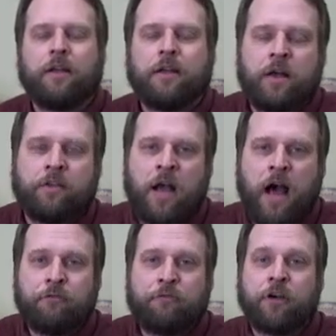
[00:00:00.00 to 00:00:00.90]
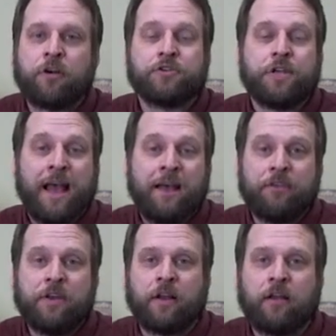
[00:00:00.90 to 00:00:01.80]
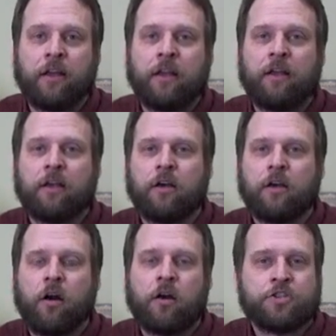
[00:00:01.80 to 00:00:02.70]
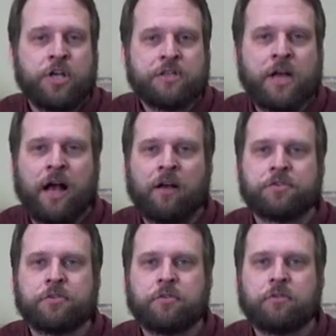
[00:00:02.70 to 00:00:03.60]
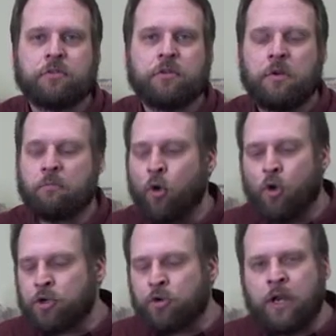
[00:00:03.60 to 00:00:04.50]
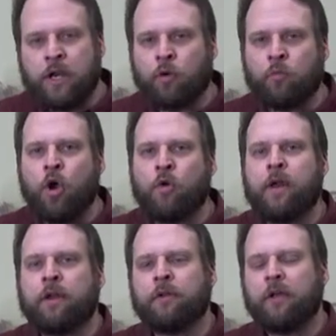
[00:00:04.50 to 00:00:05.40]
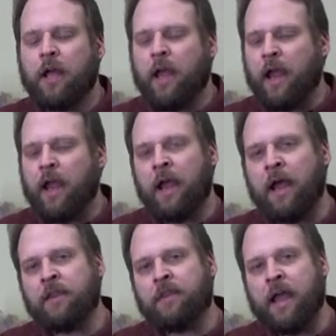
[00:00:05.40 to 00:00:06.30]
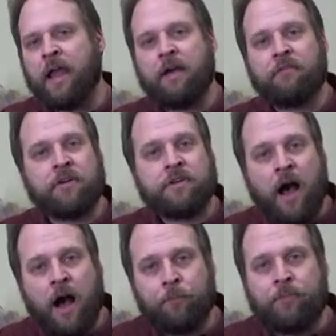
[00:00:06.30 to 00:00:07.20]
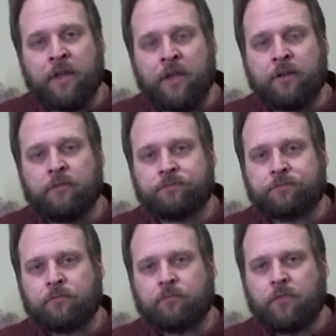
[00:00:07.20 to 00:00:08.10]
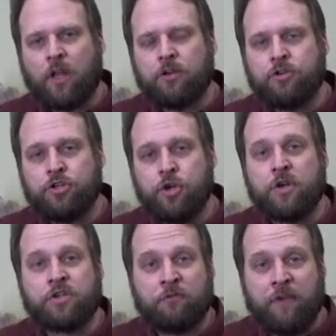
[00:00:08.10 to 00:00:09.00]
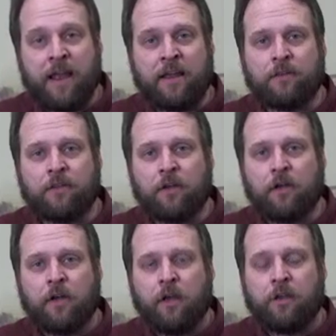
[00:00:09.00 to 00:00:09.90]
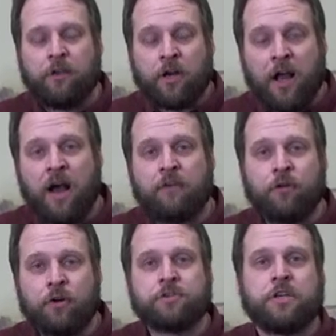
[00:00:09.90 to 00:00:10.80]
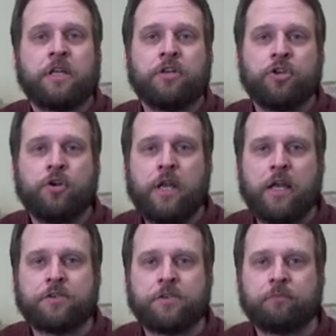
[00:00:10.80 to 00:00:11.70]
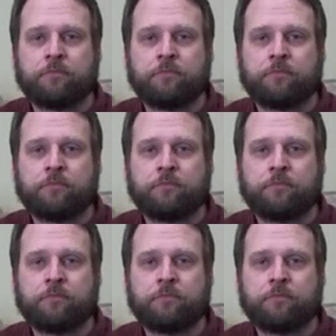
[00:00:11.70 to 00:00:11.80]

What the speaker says: Now, the God-fearers ethnically are Gentiles, born Greek or Roman, and they have adopted Jewish faith, and they're converts into Judaism.